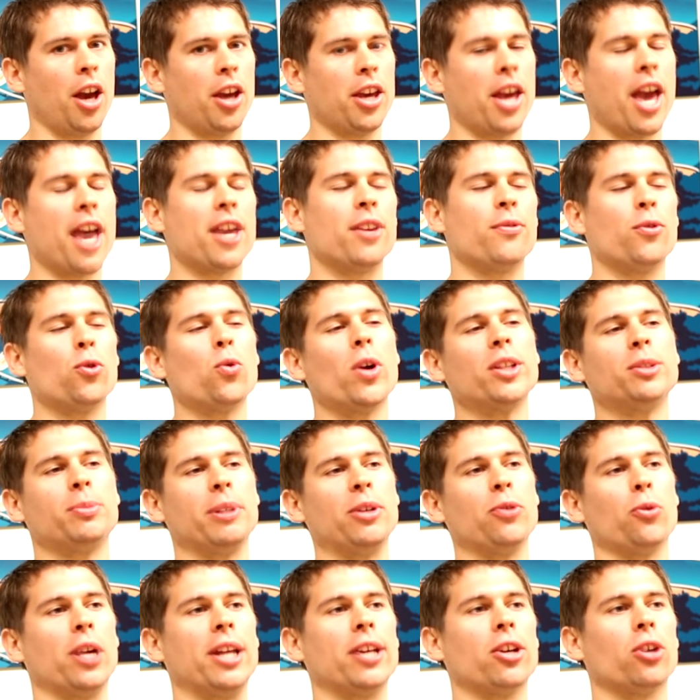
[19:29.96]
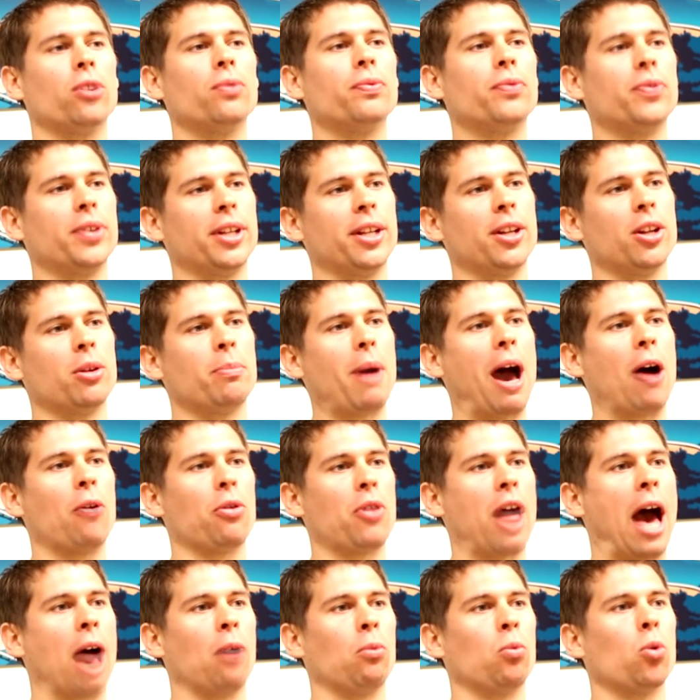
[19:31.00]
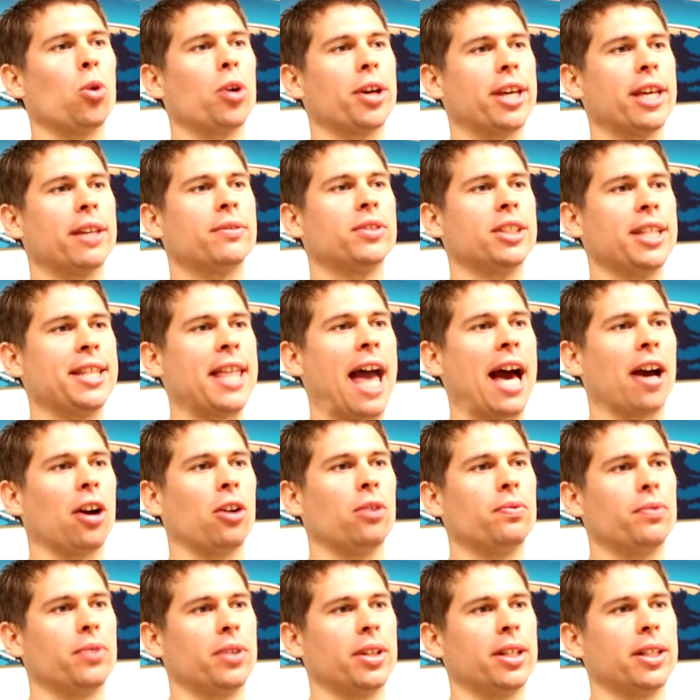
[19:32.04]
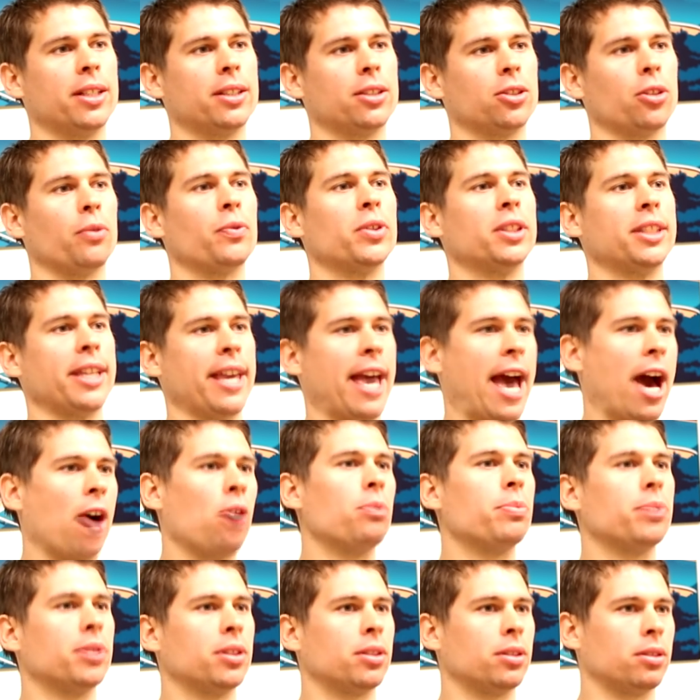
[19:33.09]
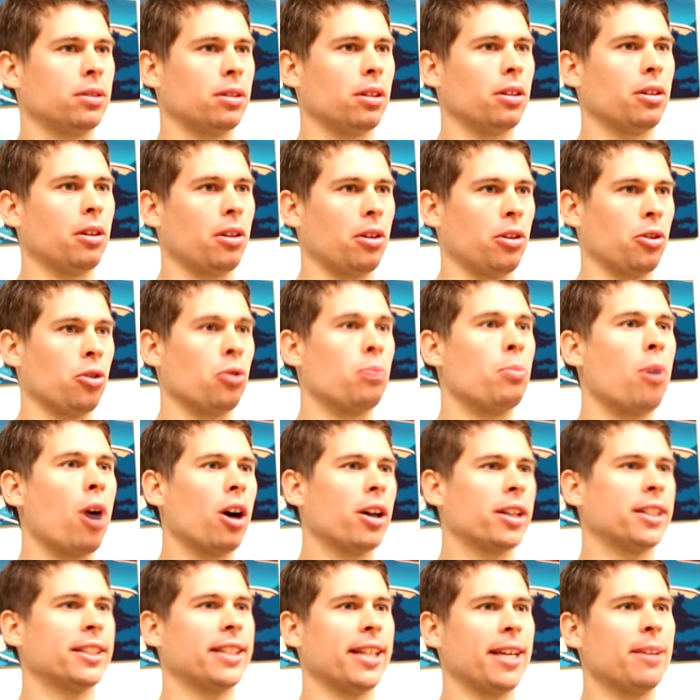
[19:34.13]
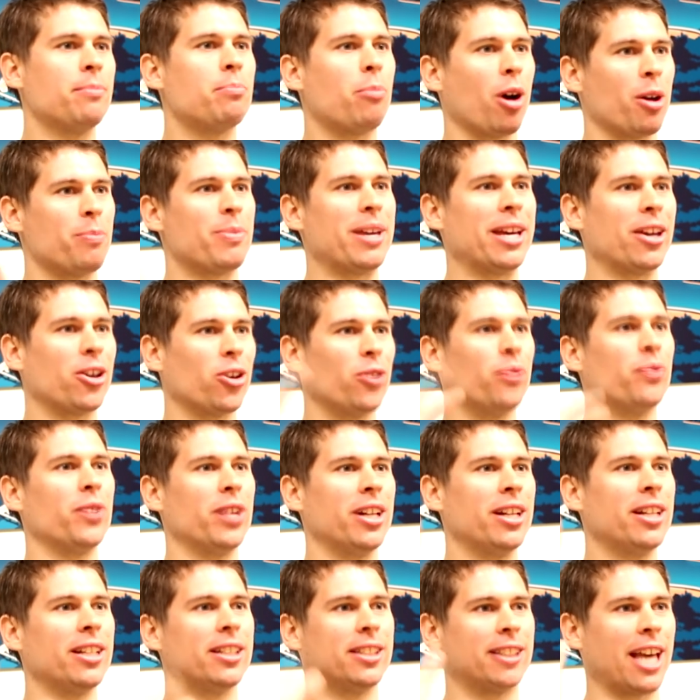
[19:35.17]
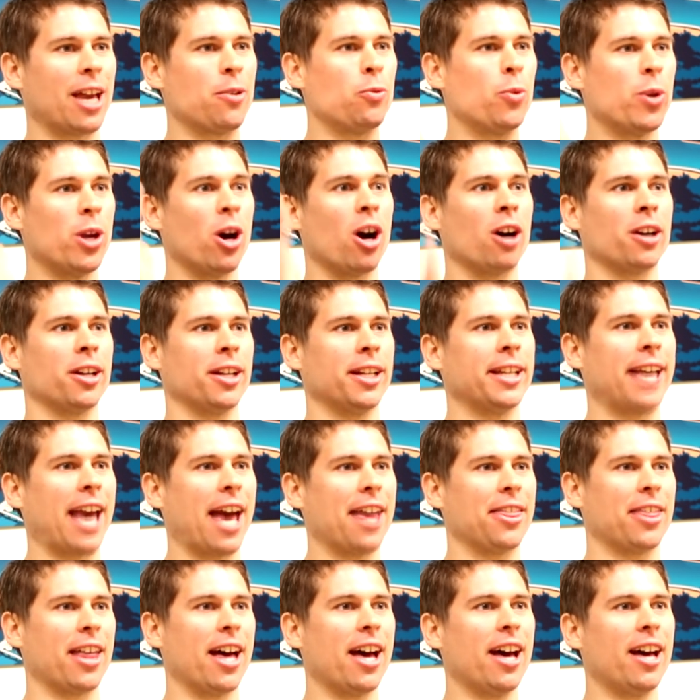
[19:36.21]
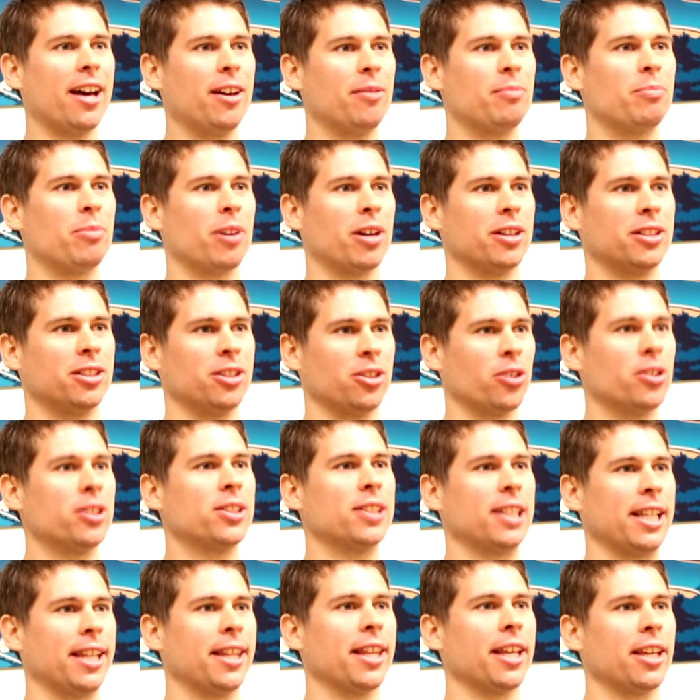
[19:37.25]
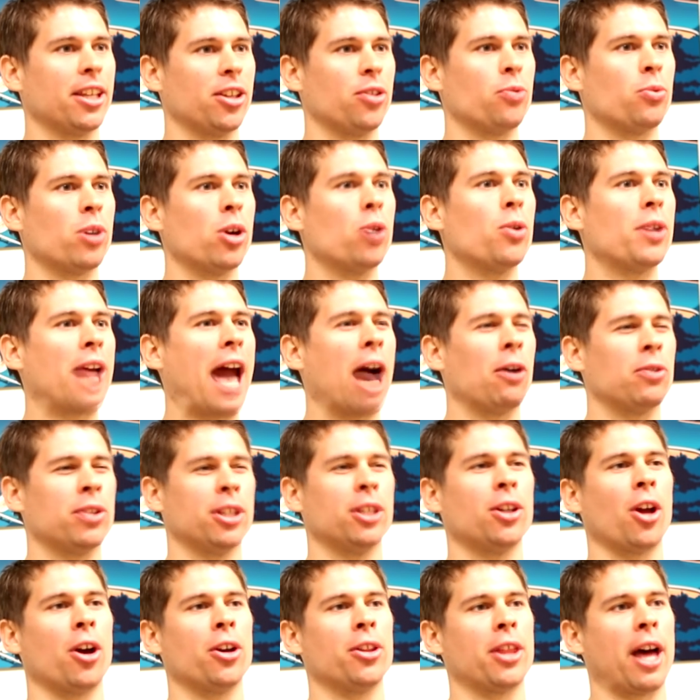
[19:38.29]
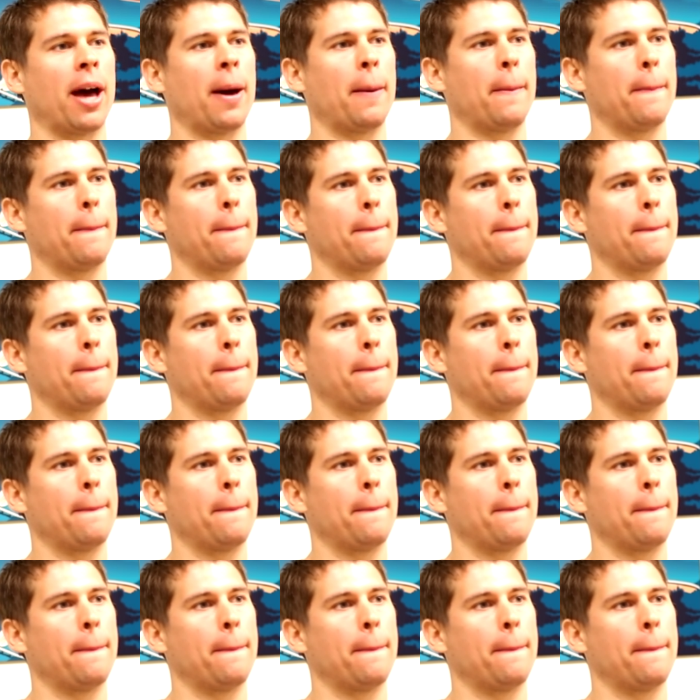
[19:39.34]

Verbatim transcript: Yeah, you've always been really confident about that. What gives you that confidence? Obviously, it helps your marketing by being confident and saying we are going to get there. Right. But do you honestly think you will, and how do you know that?